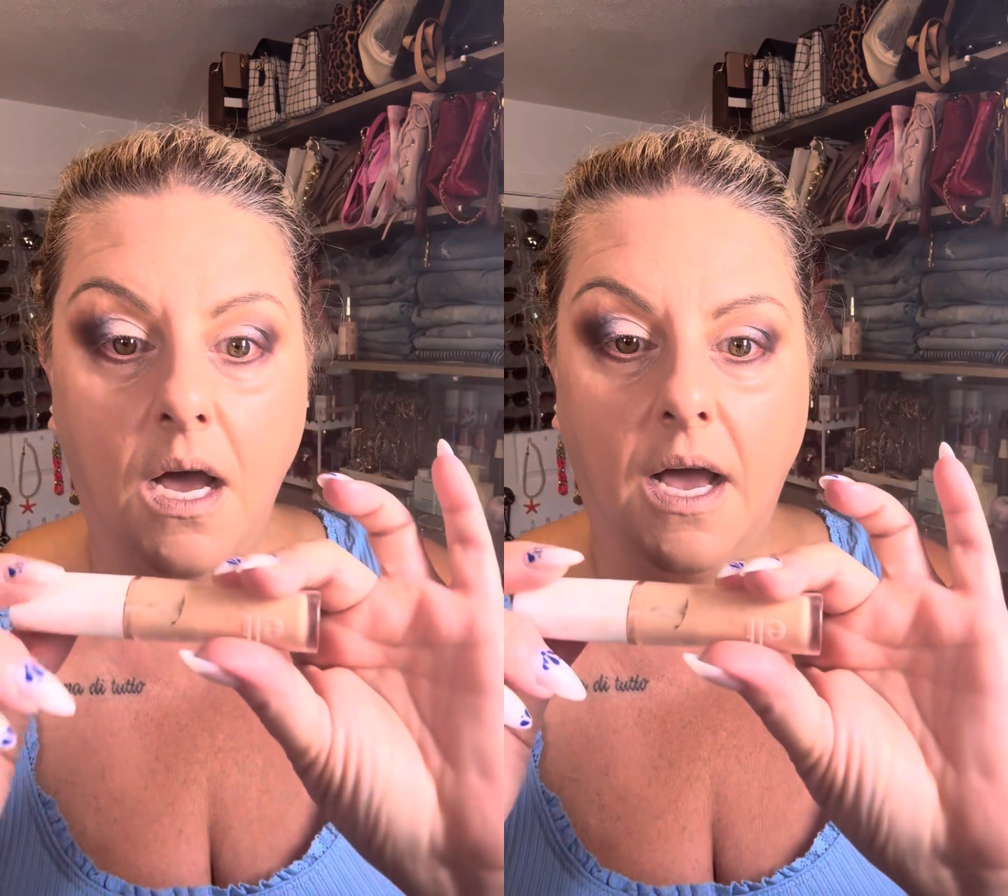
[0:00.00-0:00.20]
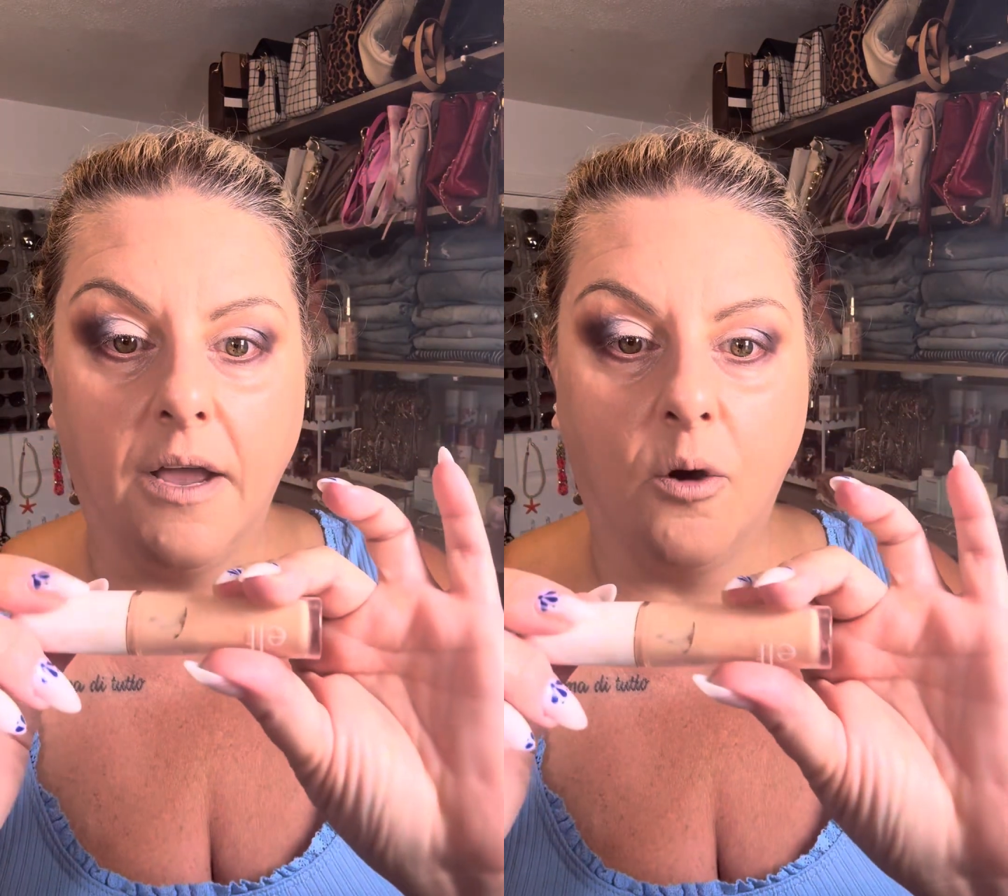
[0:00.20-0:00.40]

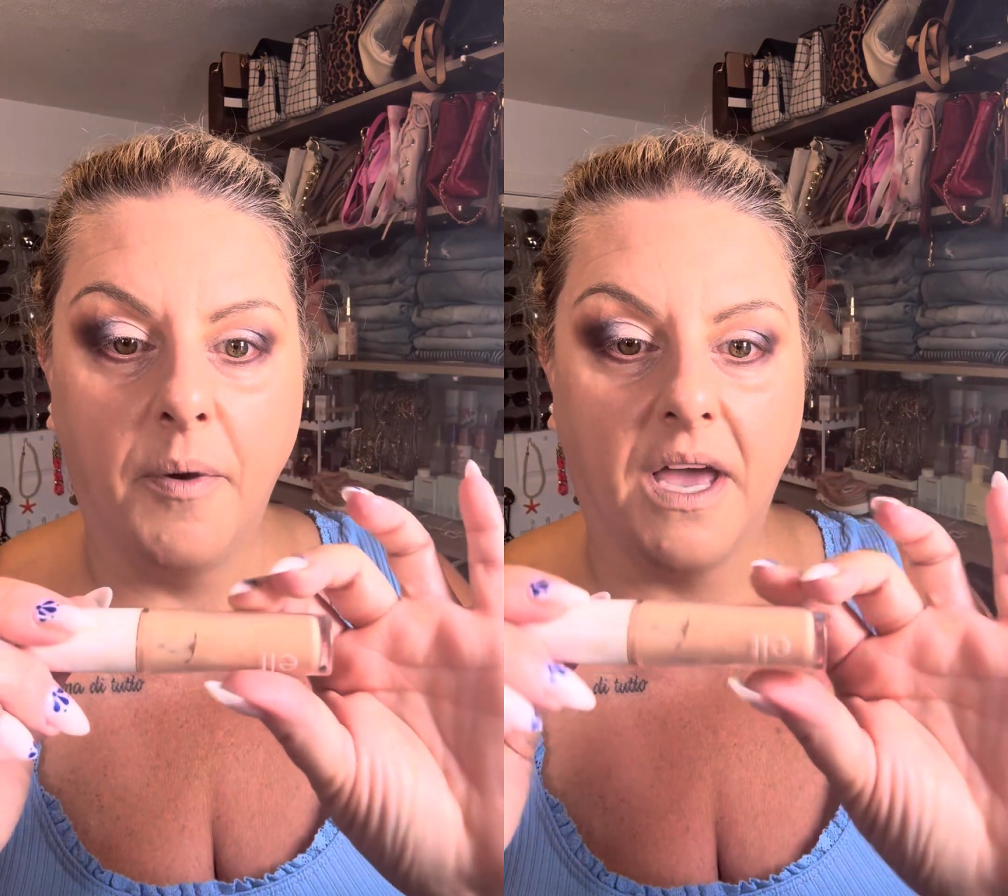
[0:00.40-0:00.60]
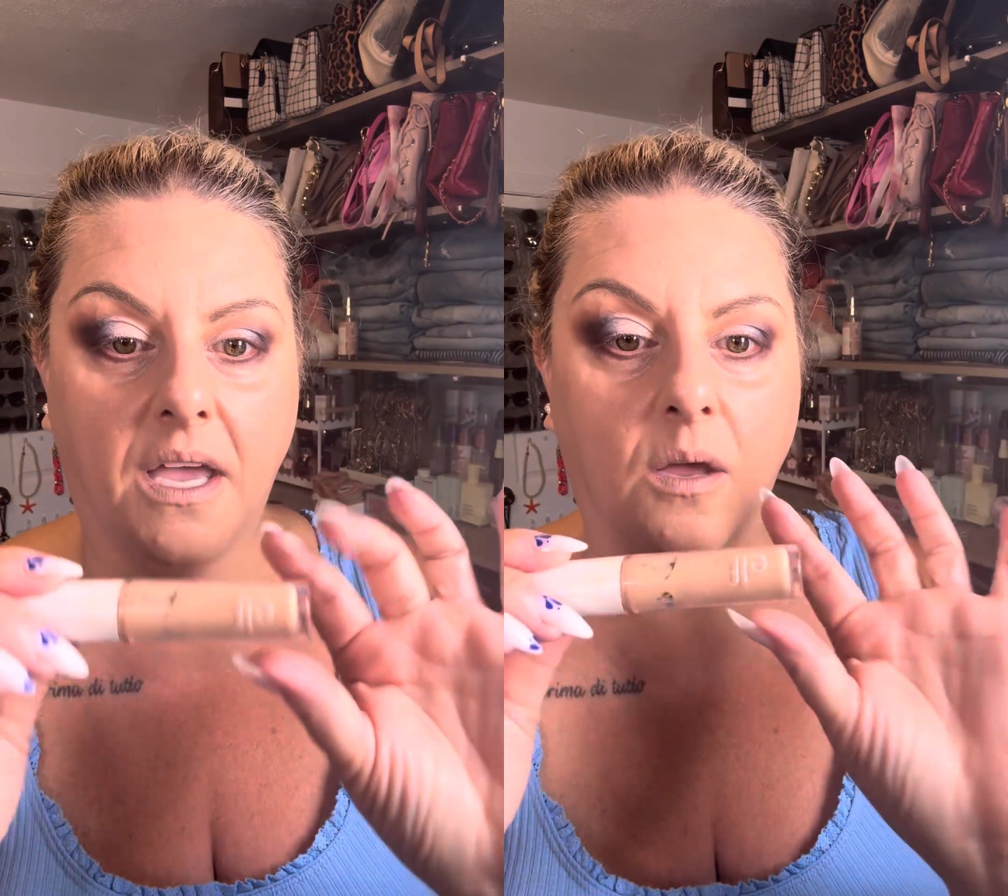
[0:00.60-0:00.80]
I go
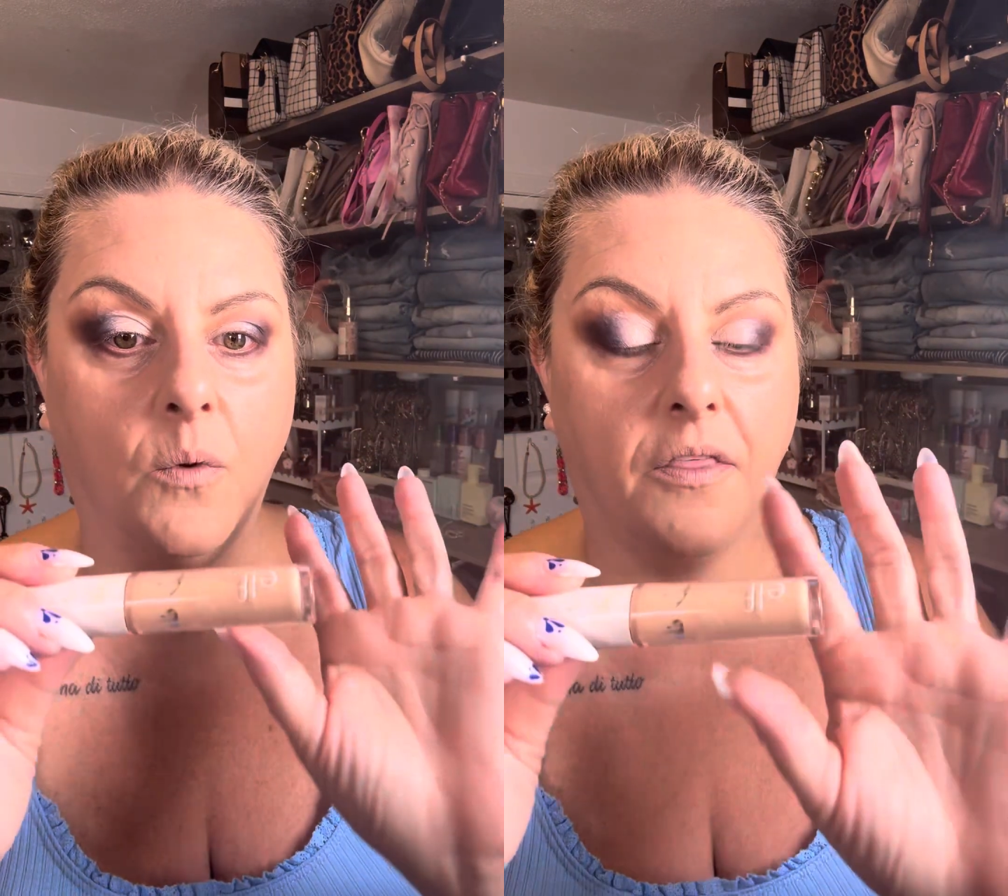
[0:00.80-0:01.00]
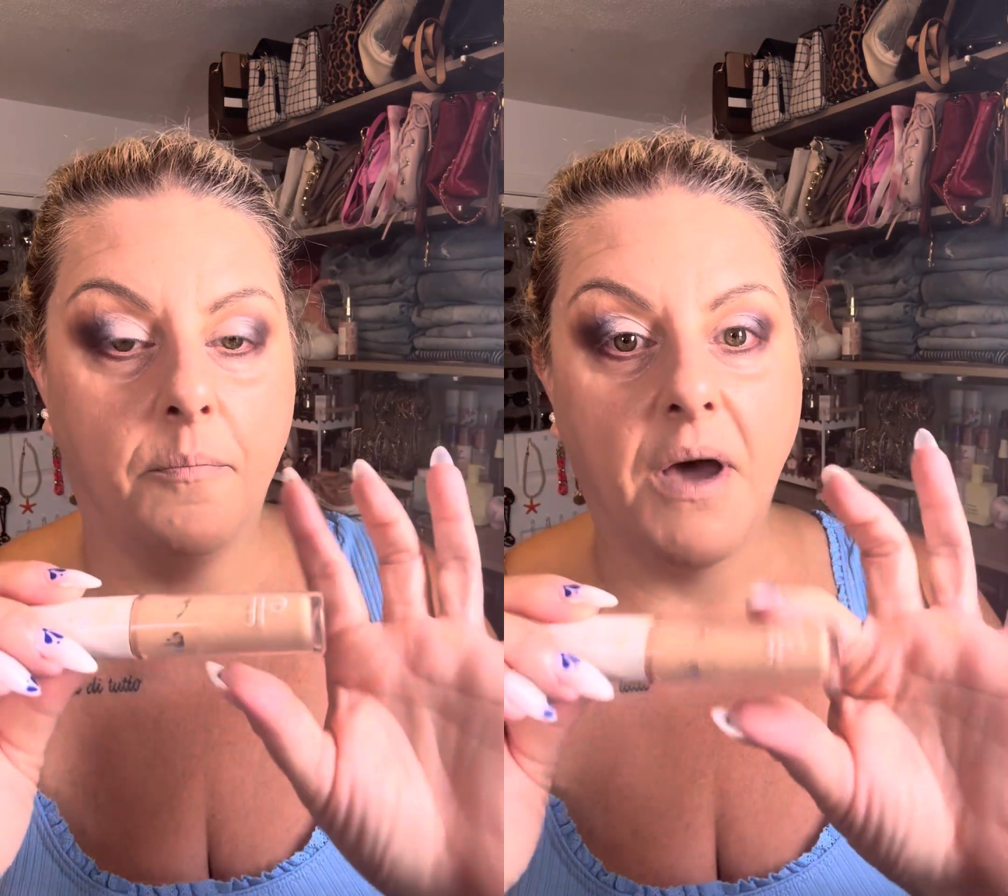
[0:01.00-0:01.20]
back in
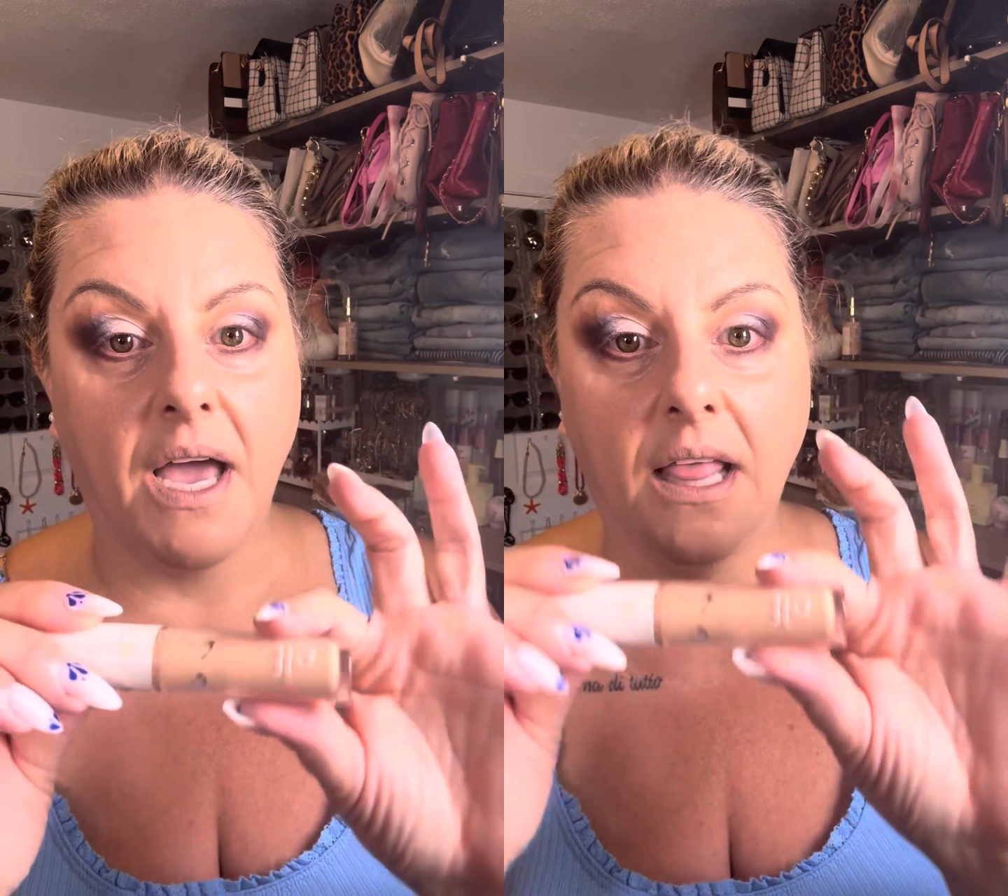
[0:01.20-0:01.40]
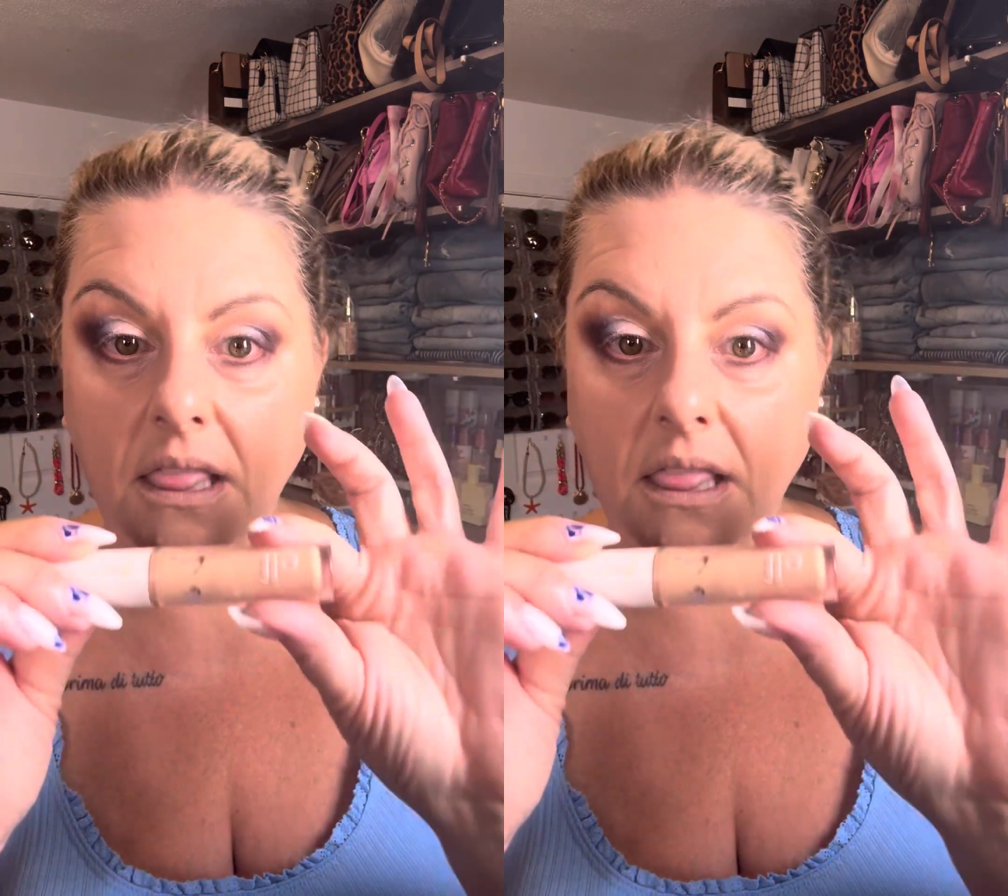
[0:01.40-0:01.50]
with my